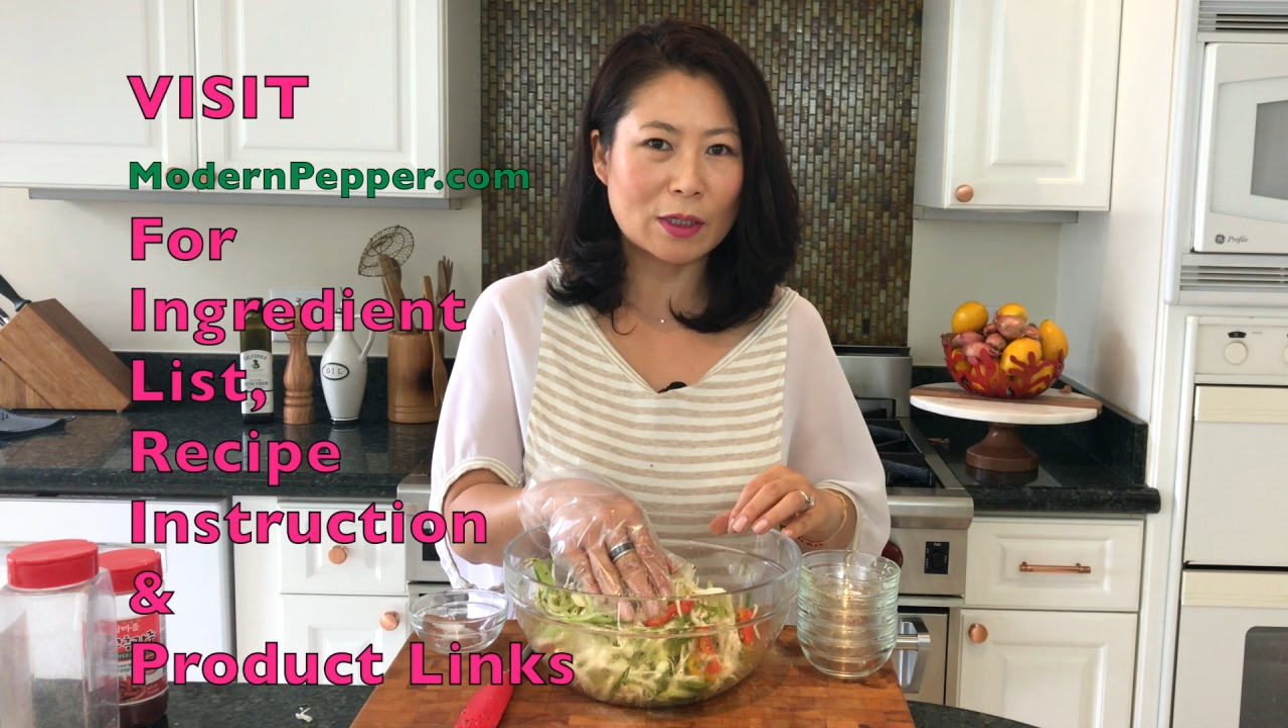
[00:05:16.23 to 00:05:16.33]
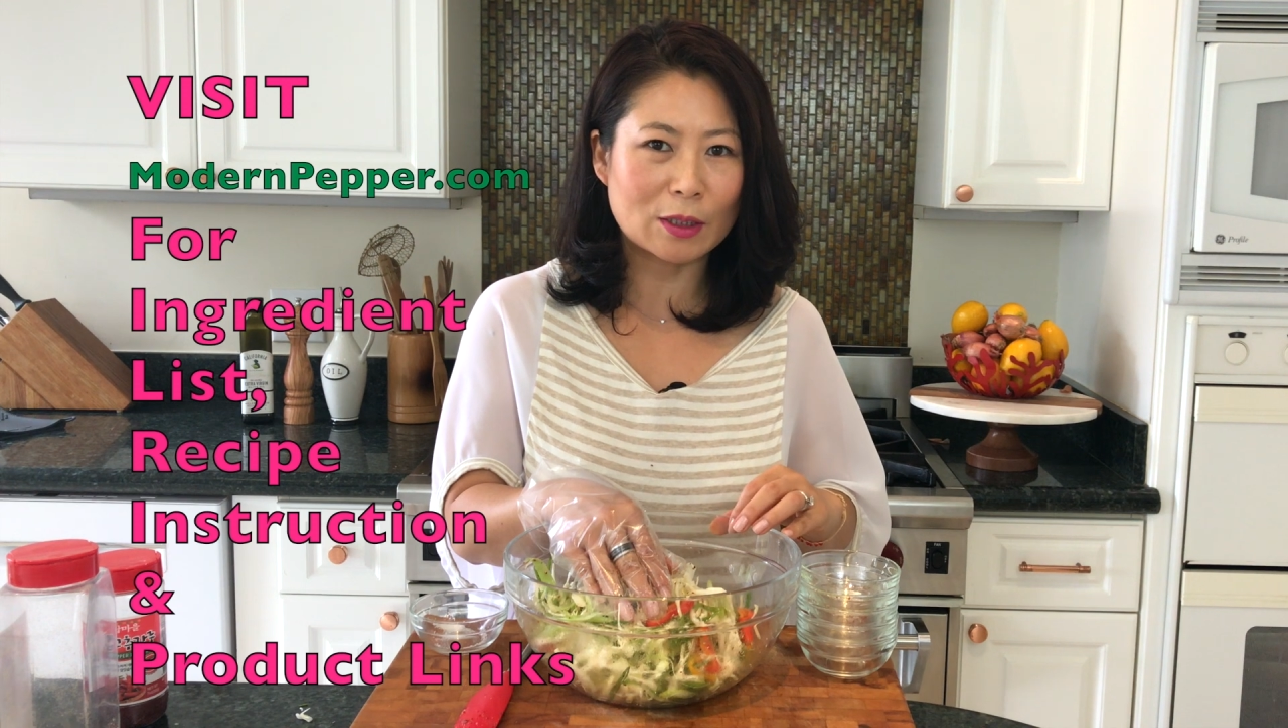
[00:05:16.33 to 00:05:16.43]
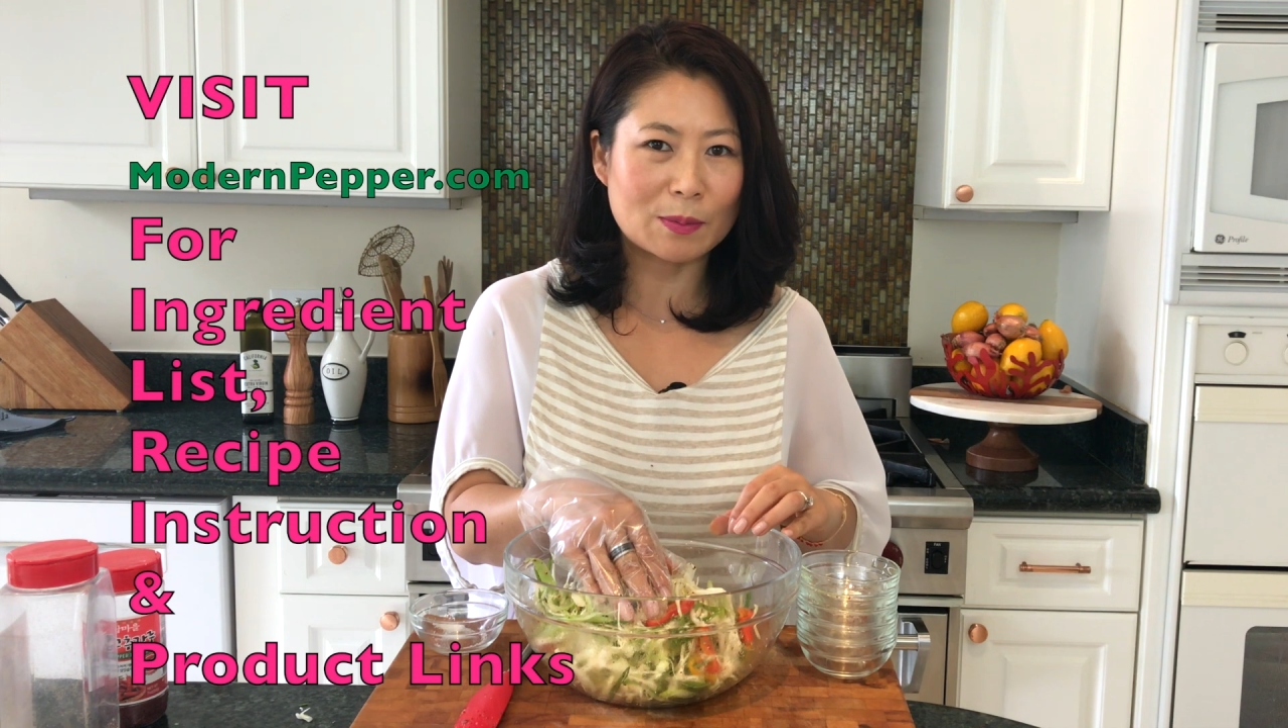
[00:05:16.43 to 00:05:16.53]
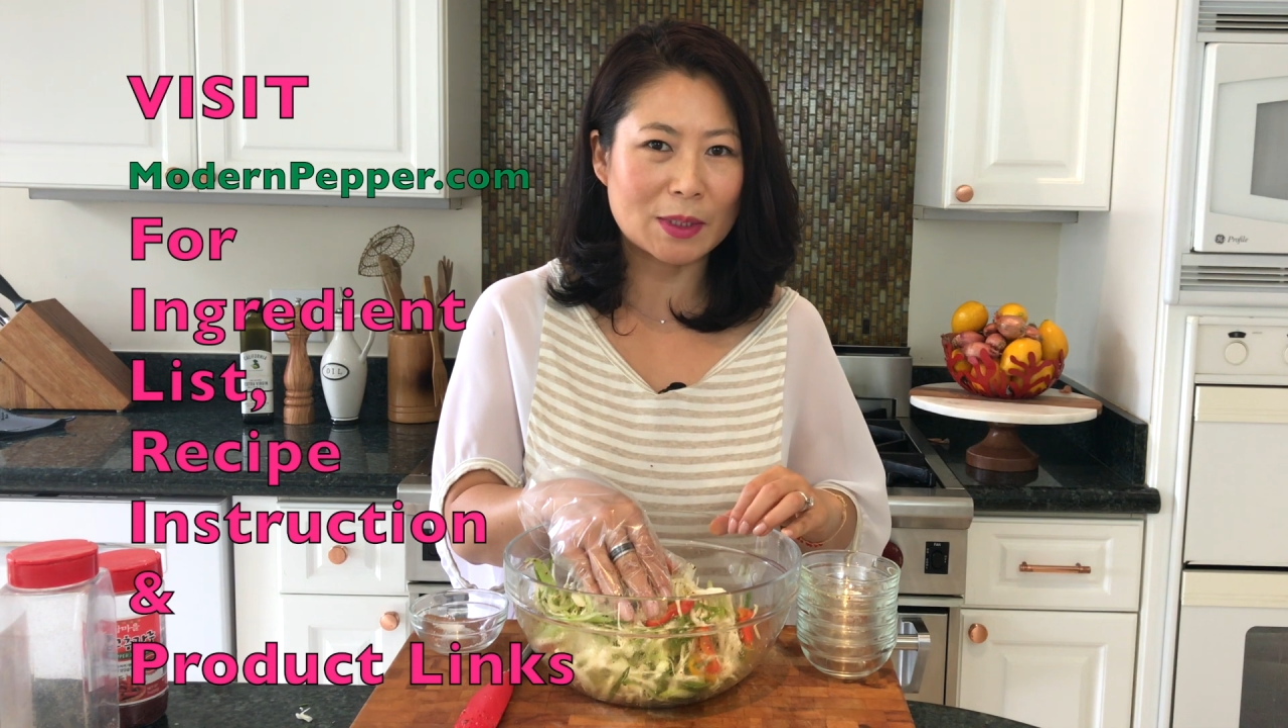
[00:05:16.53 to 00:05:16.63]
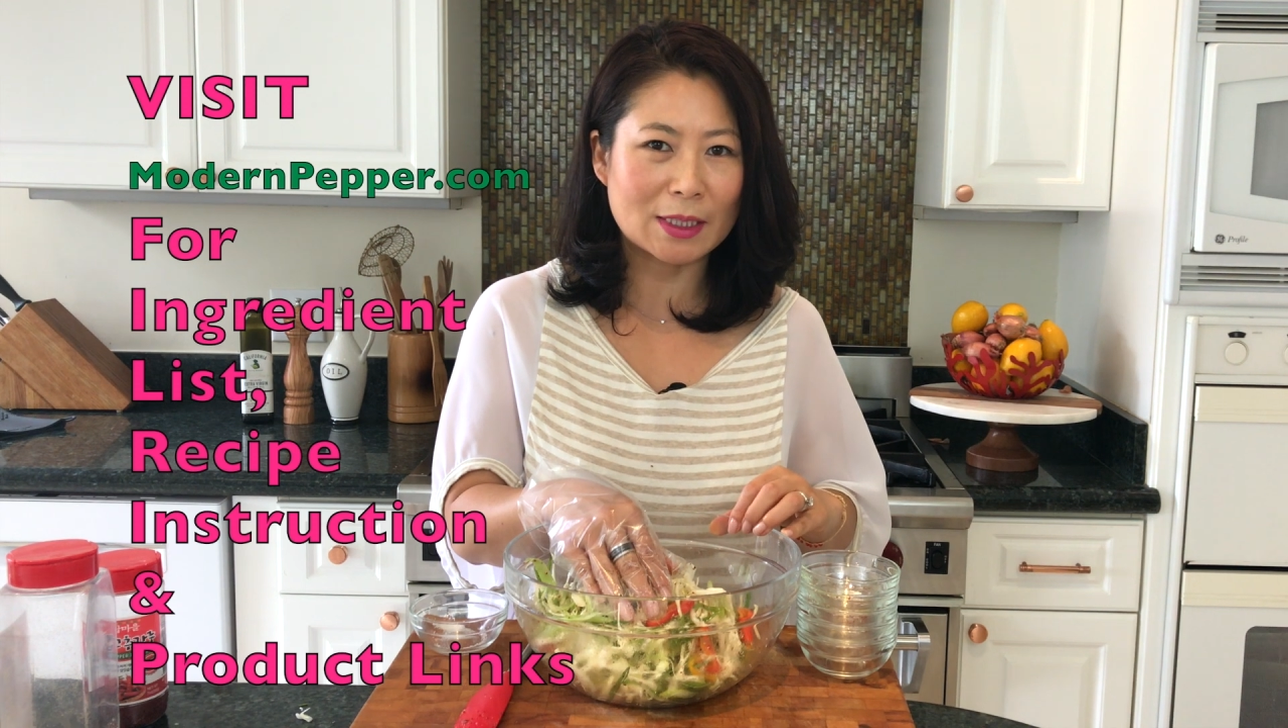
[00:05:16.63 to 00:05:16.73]

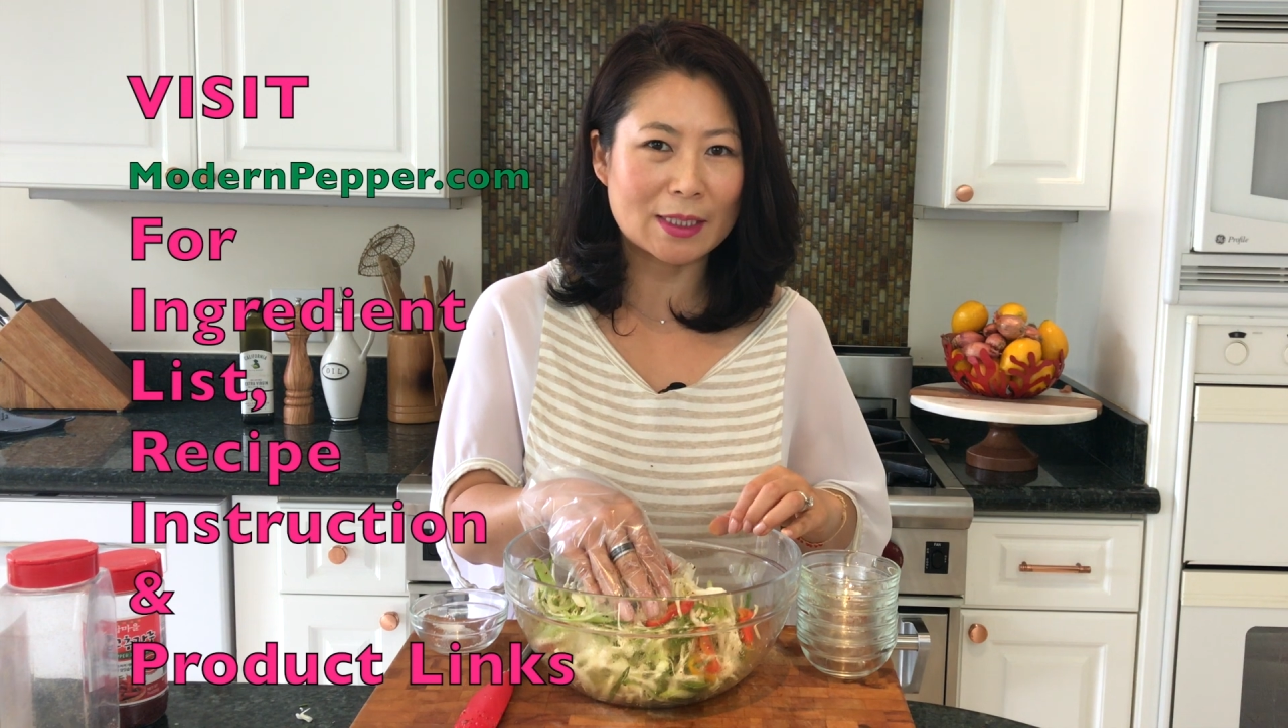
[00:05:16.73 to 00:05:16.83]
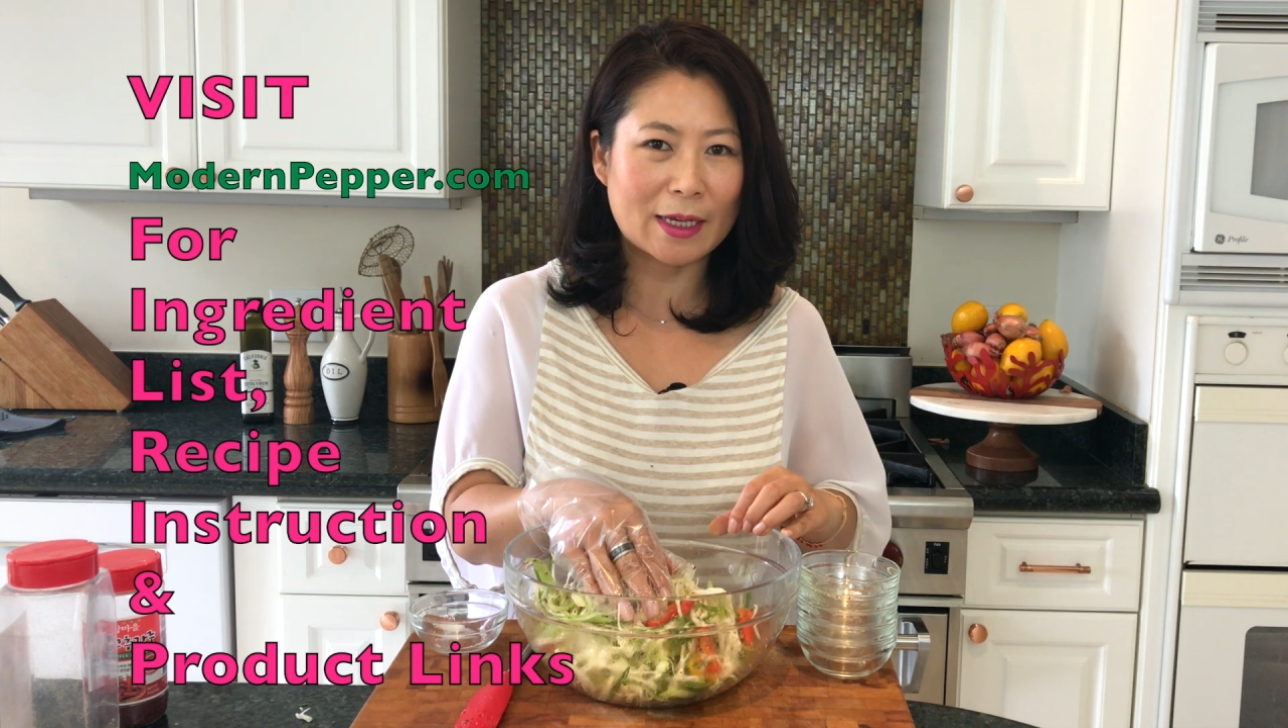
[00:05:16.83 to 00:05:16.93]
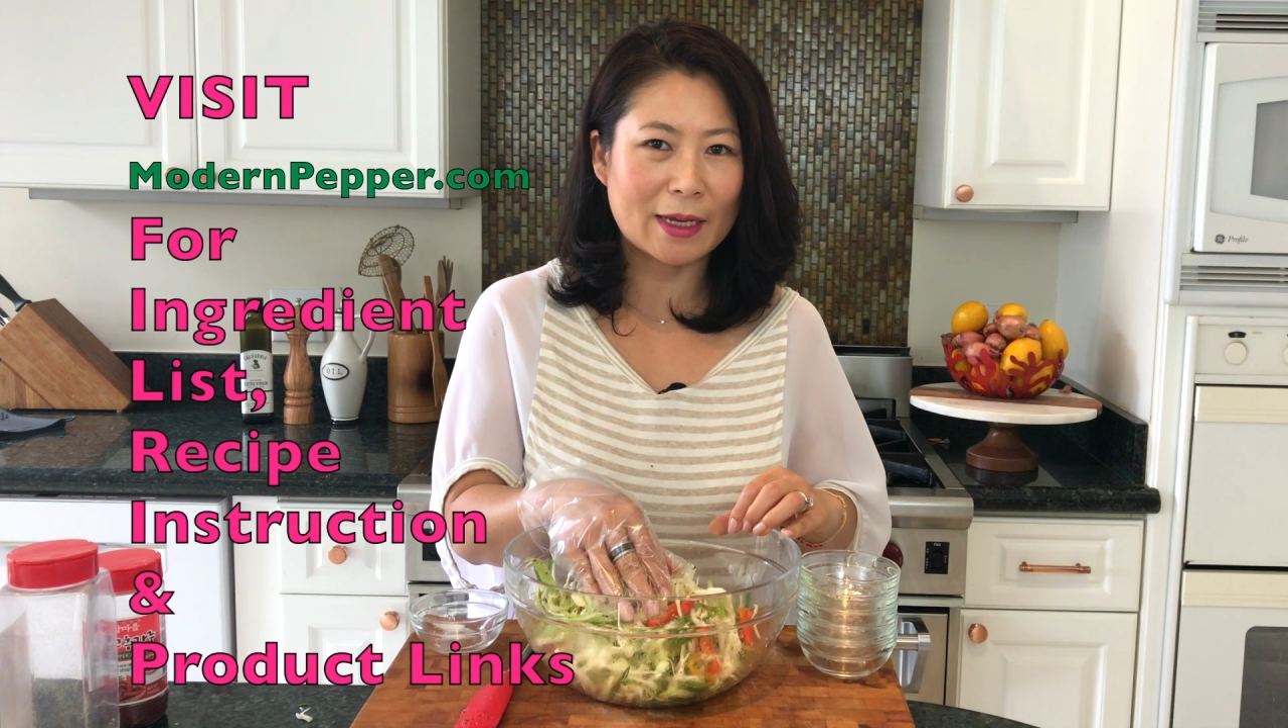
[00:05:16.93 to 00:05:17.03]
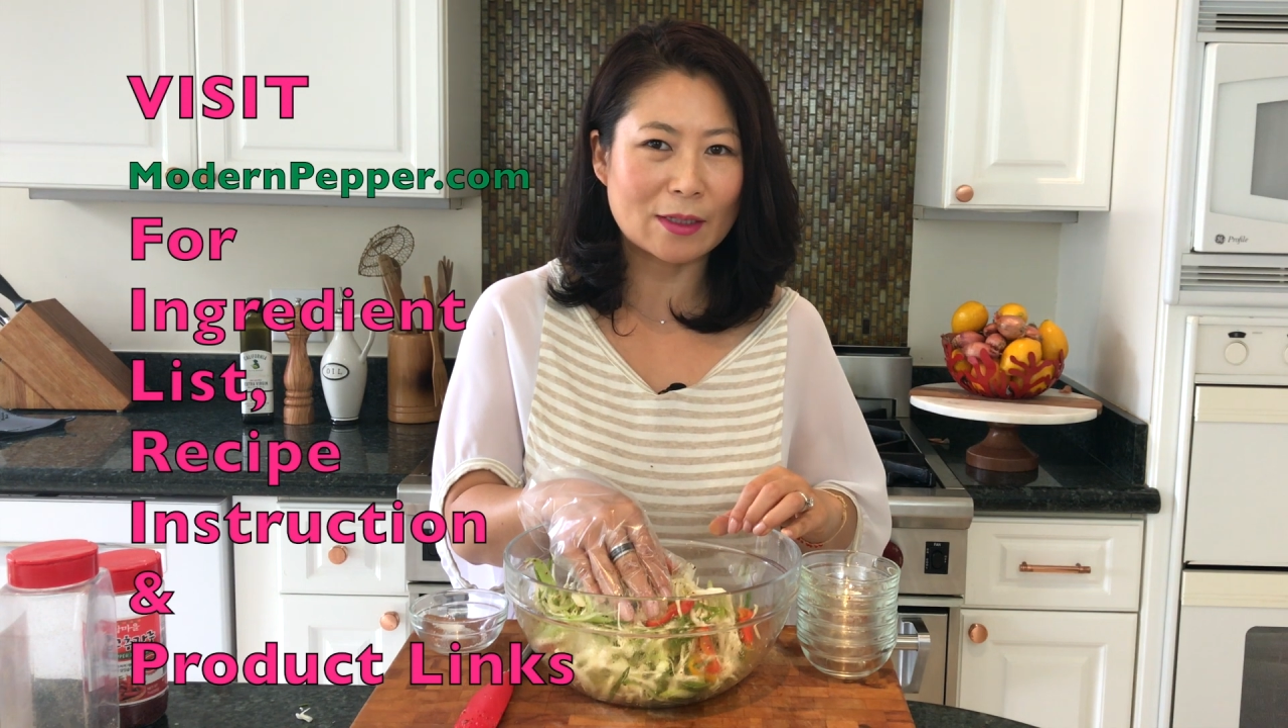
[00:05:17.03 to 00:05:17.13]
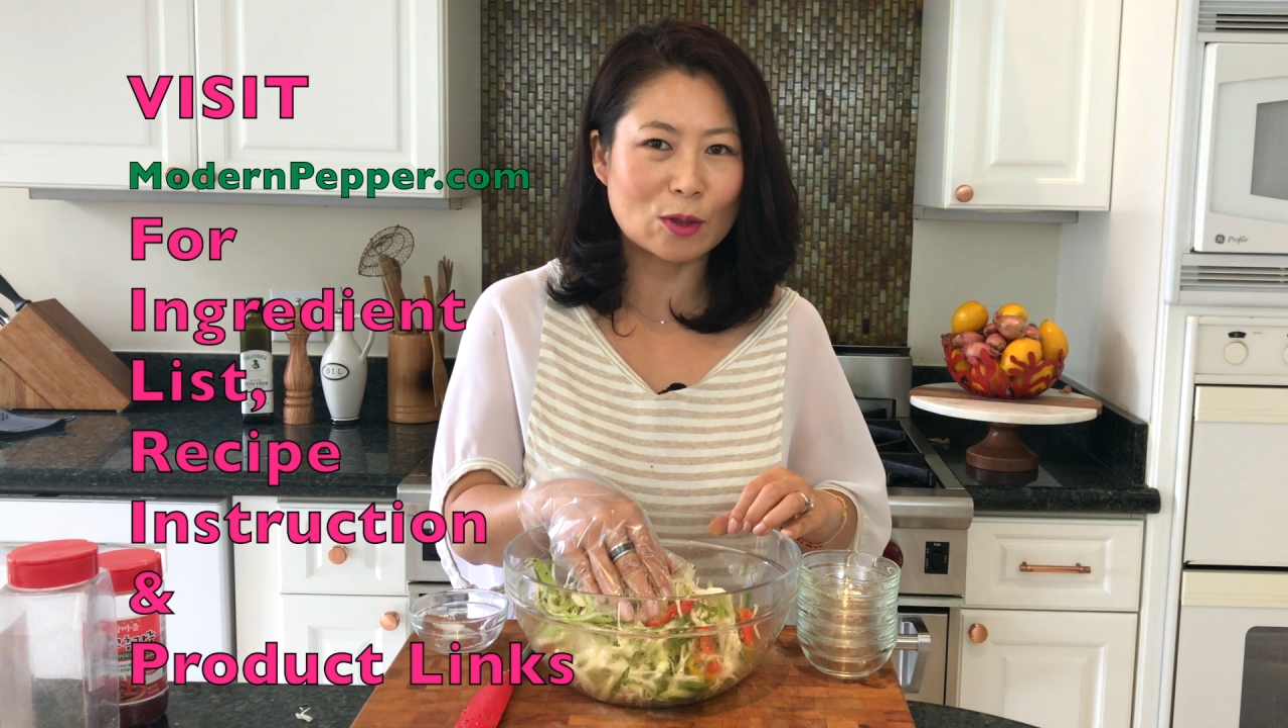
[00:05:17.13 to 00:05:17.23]
recipe today.